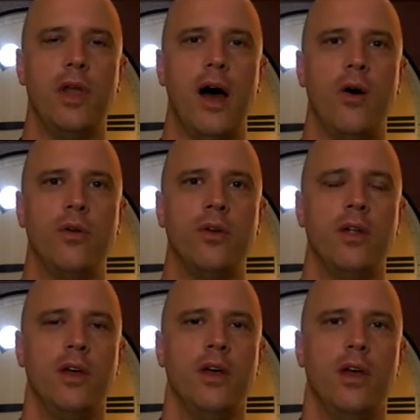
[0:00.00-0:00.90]
down
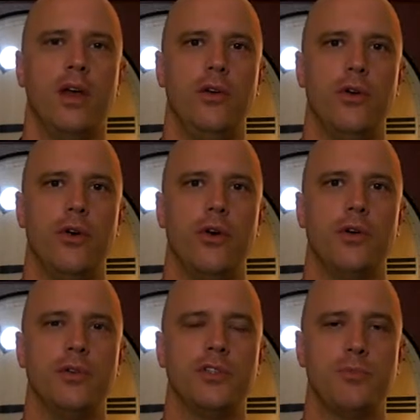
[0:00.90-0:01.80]

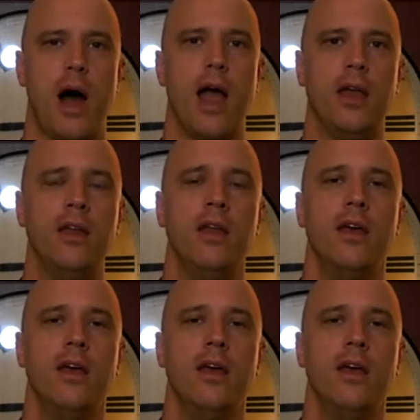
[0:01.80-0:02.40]
your spine.